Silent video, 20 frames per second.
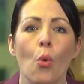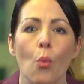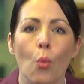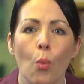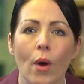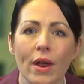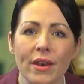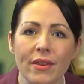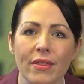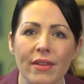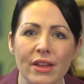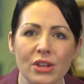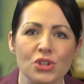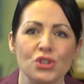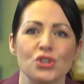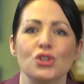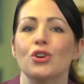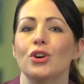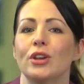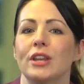what they
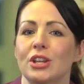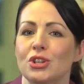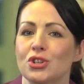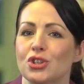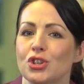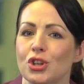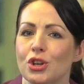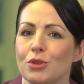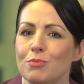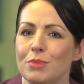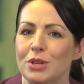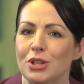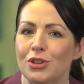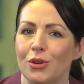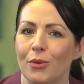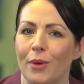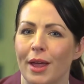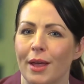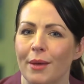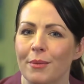should and shouldn't be
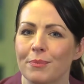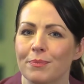doing.